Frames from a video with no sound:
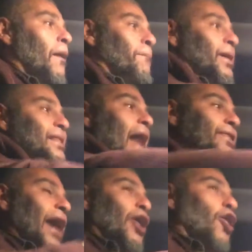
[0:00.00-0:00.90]
but that
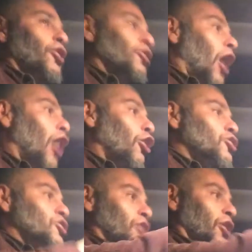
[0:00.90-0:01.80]

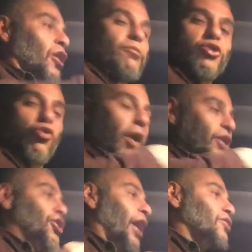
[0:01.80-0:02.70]
$900 is going to come
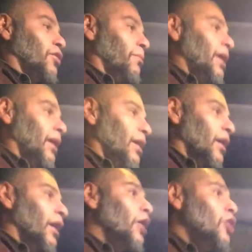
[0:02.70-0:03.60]
straight check to me.
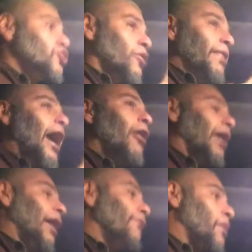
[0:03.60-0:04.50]
So now,
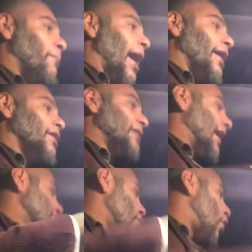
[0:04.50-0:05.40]
if the buyer
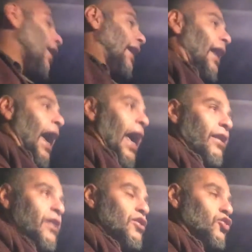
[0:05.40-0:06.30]
decides to walk out, out
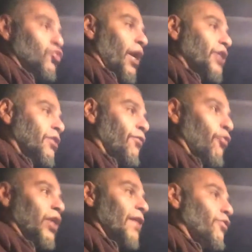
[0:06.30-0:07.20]
of the situation for
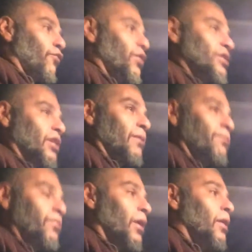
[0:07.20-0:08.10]
whatever reason,
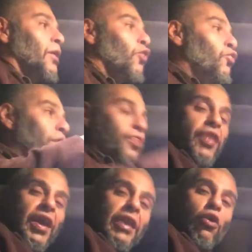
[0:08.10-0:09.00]

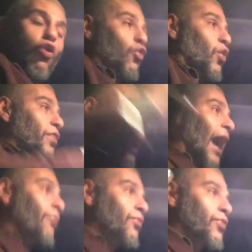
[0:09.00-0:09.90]
within or
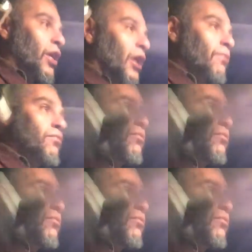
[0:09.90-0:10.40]
without the